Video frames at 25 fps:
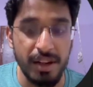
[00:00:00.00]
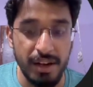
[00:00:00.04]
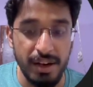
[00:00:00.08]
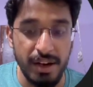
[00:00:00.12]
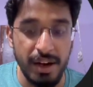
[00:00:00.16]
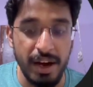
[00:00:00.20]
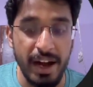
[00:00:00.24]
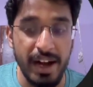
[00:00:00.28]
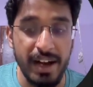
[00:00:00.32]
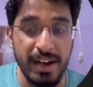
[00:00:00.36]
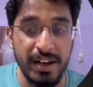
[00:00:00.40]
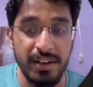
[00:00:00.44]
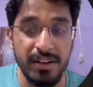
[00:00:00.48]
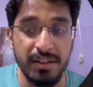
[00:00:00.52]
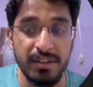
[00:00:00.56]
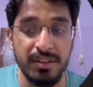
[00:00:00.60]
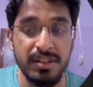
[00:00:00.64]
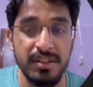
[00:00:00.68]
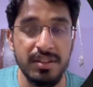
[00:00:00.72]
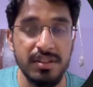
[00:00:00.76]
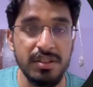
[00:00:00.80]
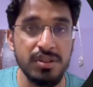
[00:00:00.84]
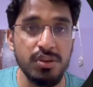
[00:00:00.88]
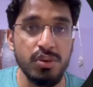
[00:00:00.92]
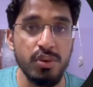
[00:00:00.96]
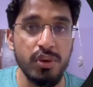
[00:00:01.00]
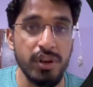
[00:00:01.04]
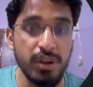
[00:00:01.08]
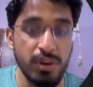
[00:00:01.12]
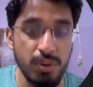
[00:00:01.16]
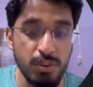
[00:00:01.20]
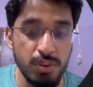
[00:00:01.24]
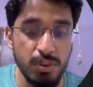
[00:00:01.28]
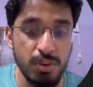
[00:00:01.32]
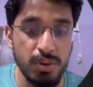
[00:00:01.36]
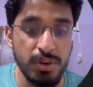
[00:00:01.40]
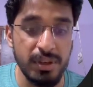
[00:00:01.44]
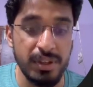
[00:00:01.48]
and this is going
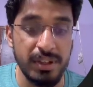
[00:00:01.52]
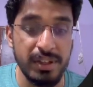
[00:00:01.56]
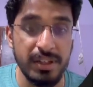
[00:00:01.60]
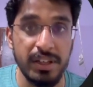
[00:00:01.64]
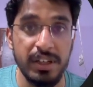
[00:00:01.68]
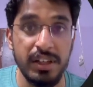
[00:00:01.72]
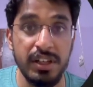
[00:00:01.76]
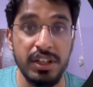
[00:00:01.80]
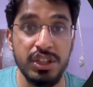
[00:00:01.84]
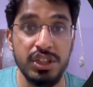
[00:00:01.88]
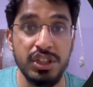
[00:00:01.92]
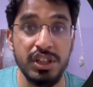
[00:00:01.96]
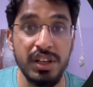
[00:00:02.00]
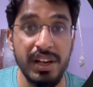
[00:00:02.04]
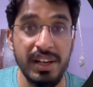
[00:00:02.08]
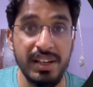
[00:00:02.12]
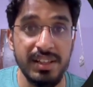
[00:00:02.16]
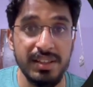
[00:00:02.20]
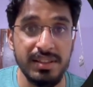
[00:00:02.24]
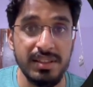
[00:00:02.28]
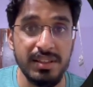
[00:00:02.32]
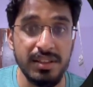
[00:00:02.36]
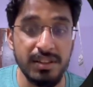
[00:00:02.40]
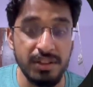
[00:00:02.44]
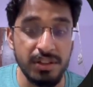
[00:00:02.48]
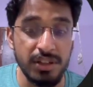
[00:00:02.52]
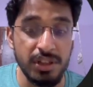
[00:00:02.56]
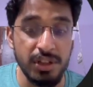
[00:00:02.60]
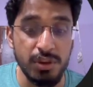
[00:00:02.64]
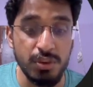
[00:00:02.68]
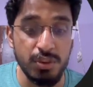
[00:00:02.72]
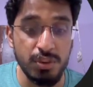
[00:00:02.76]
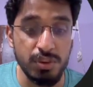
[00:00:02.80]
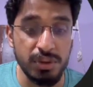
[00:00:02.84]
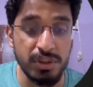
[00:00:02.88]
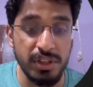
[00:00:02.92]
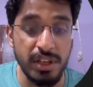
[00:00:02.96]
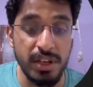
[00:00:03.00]
to initialize the
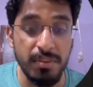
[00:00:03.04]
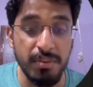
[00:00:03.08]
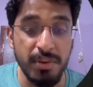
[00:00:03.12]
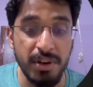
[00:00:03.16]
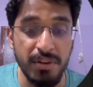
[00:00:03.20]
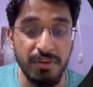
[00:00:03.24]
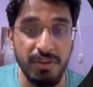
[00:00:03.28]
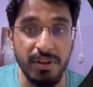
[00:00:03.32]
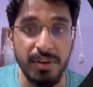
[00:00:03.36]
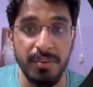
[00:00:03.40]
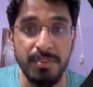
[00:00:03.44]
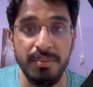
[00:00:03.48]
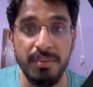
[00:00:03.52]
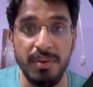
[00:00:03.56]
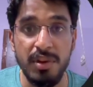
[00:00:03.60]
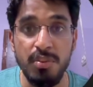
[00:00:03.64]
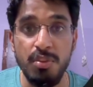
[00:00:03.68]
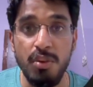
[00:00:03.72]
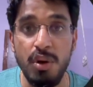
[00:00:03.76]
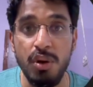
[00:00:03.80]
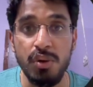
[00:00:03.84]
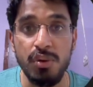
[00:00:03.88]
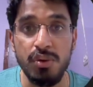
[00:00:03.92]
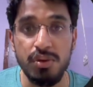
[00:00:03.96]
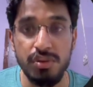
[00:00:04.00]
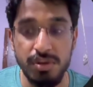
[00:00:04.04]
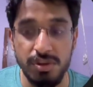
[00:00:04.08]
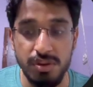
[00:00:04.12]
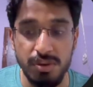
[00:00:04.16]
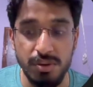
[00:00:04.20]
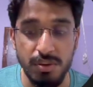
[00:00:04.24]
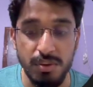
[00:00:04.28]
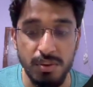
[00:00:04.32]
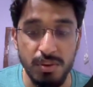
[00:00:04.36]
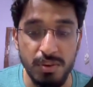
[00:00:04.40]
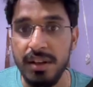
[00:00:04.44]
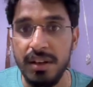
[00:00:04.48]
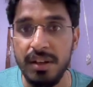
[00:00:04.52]
new schema from Mongoose.
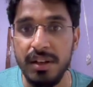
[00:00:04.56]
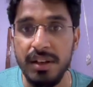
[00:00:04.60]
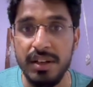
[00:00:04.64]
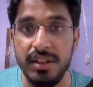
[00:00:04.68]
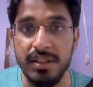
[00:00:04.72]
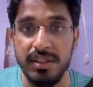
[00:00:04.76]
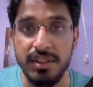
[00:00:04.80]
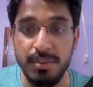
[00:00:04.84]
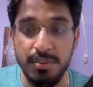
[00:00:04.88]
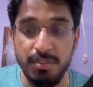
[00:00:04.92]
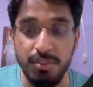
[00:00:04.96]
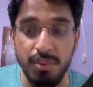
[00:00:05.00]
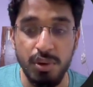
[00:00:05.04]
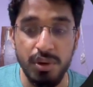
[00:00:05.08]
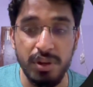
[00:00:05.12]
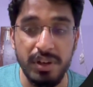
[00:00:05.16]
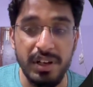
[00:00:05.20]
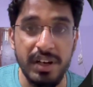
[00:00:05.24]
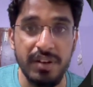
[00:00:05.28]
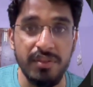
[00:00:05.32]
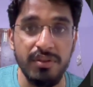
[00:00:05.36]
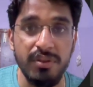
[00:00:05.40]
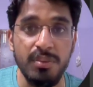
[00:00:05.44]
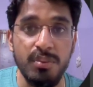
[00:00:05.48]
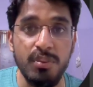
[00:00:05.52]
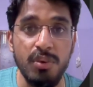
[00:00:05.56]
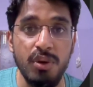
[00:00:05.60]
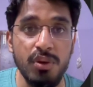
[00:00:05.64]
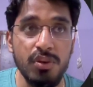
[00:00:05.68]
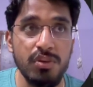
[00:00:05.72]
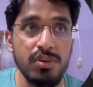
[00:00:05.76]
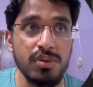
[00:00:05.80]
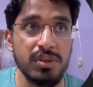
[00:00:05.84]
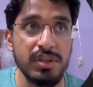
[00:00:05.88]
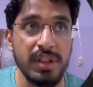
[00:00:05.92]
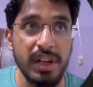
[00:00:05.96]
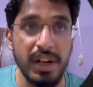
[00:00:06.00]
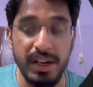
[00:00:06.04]
So let's import that from
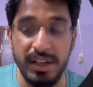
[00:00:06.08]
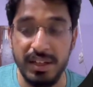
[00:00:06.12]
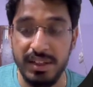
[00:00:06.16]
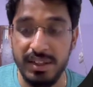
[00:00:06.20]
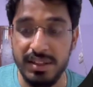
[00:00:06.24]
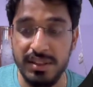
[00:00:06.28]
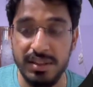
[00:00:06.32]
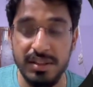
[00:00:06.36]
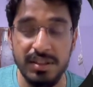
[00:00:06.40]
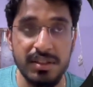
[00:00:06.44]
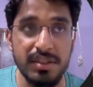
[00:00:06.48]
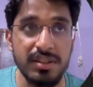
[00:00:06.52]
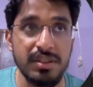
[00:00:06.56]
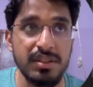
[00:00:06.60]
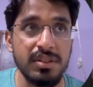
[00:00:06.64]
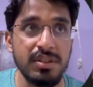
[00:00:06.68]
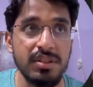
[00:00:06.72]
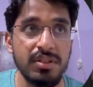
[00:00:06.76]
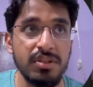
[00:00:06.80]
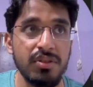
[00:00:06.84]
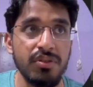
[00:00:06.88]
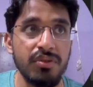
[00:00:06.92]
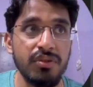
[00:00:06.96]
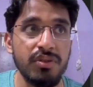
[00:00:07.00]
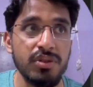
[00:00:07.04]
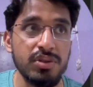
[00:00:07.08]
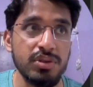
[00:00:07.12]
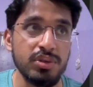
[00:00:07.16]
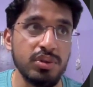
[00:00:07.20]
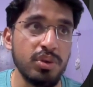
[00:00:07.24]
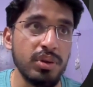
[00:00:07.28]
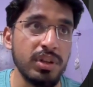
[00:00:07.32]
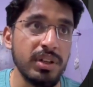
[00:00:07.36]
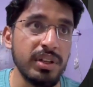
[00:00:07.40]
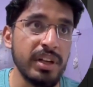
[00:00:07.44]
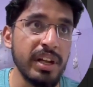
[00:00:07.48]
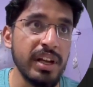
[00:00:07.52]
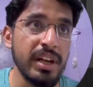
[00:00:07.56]
Mongoose, and this is of course
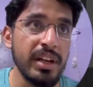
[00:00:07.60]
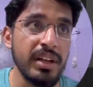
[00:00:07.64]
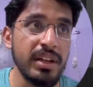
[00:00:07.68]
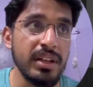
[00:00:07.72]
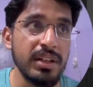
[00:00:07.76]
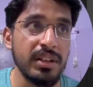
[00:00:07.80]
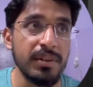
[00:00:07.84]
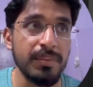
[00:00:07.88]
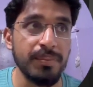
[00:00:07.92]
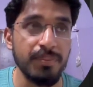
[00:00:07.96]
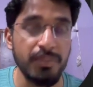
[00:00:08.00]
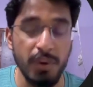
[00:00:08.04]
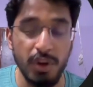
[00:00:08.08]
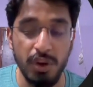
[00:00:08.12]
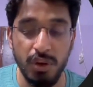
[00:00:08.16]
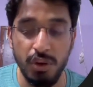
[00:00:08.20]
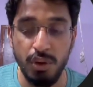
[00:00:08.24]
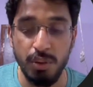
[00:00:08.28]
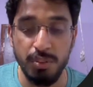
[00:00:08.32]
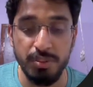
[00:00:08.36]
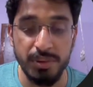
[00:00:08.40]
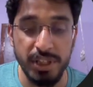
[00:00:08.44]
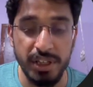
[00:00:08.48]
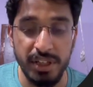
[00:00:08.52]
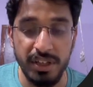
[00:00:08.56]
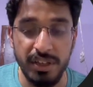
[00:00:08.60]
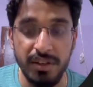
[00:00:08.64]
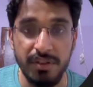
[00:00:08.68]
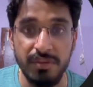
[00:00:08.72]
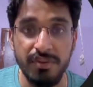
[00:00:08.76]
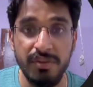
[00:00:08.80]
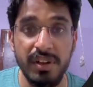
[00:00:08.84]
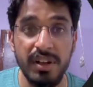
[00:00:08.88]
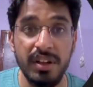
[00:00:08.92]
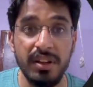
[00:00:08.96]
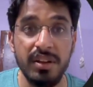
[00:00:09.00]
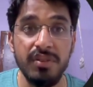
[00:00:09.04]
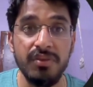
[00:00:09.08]
going to take in a object
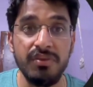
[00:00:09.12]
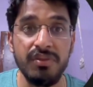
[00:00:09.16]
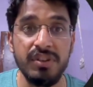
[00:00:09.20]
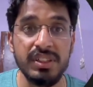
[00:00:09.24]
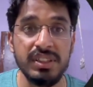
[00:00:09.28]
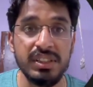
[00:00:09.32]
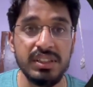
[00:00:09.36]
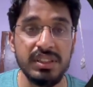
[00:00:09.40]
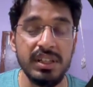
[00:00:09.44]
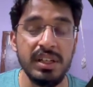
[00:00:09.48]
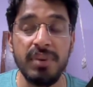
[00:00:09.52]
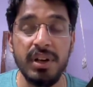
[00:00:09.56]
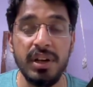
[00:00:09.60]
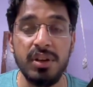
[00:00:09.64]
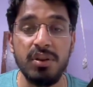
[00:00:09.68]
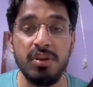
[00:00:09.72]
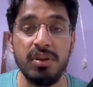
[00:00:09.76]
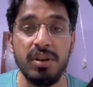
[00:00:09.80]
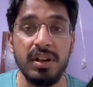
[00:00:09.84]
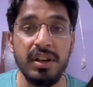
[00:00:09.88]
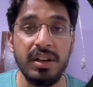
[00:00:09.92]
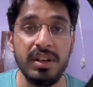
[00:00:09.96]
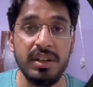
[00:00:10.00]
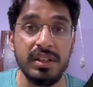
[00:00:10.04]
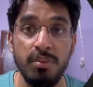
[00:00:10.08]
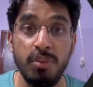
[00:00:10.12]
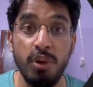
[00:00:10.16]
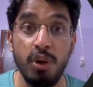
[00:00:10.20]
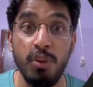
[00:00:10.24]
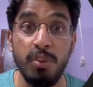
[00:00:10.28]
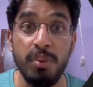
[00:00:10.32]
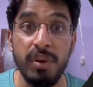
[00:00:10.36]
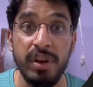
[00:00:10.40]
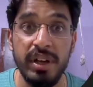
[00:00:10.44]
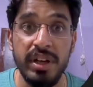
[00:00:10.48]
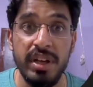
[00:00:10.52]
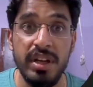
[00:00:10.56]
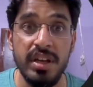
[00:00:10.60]
where the first particular
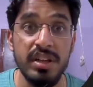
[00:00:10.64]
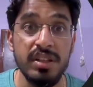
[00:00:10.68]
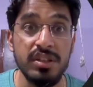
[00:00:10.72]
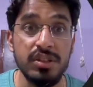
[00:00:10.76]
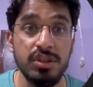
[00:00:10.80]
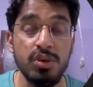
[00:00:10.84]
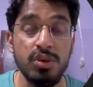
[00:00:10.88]
property is